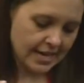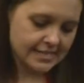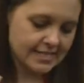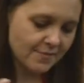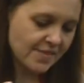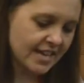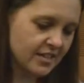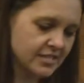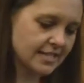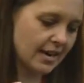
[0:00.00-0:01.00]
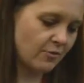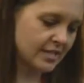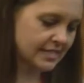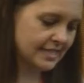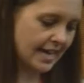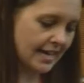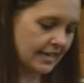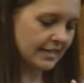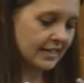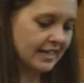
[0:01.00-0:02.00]
And something else that I want to
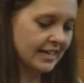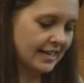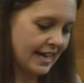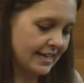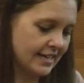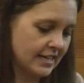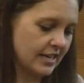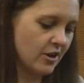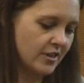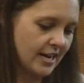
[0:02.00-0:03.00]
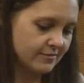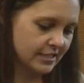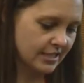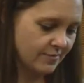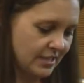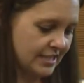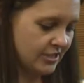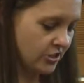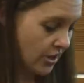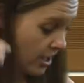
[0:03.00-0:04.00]
say, again, I didn't know that I was going to be
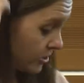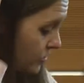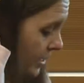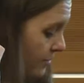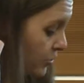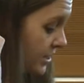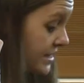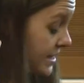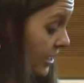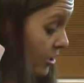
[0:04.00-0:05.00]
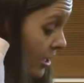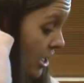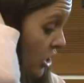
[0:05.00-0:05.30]
teaching college when I put this in here.